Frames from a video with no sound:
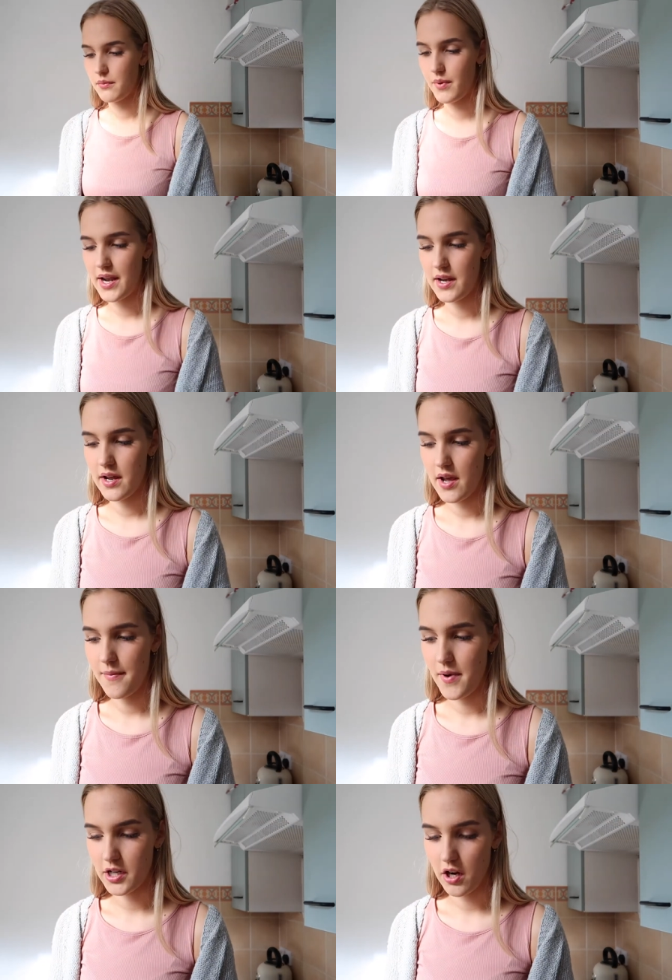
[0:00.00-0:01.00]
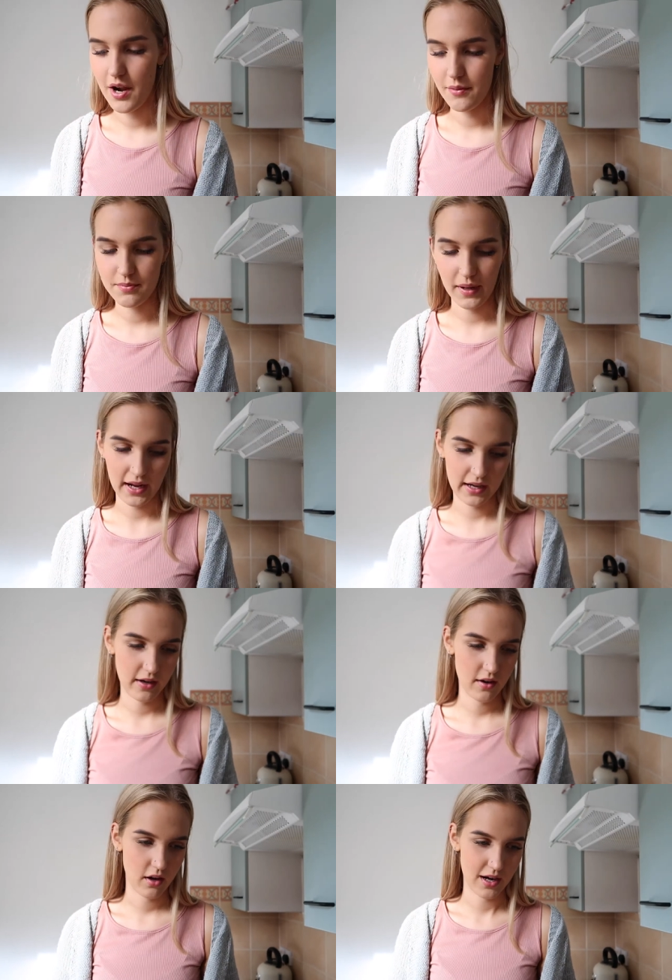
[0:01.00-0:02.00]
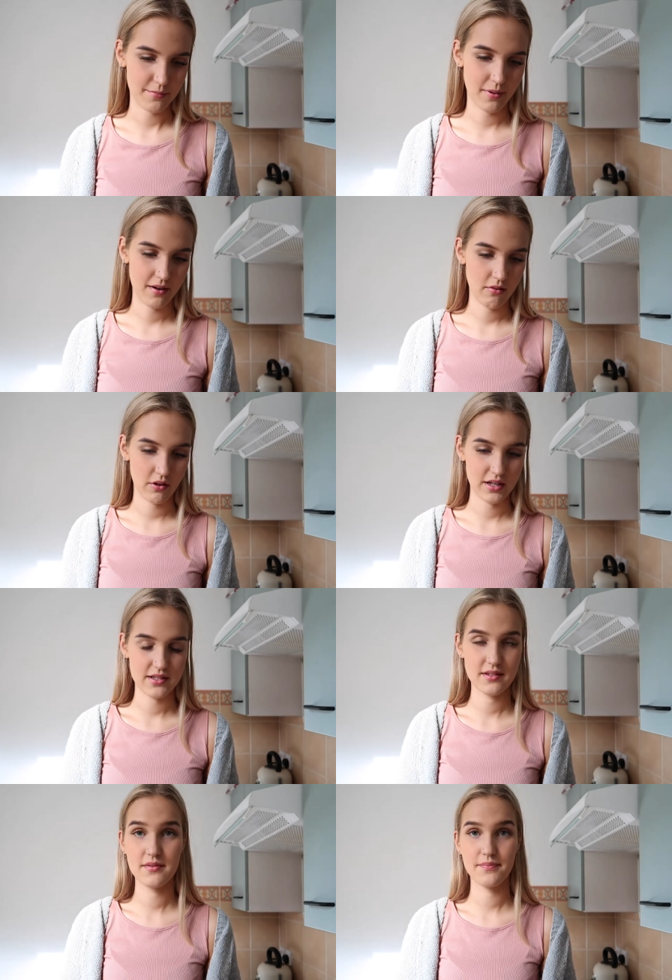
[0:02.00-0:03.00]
when a guy would be like on his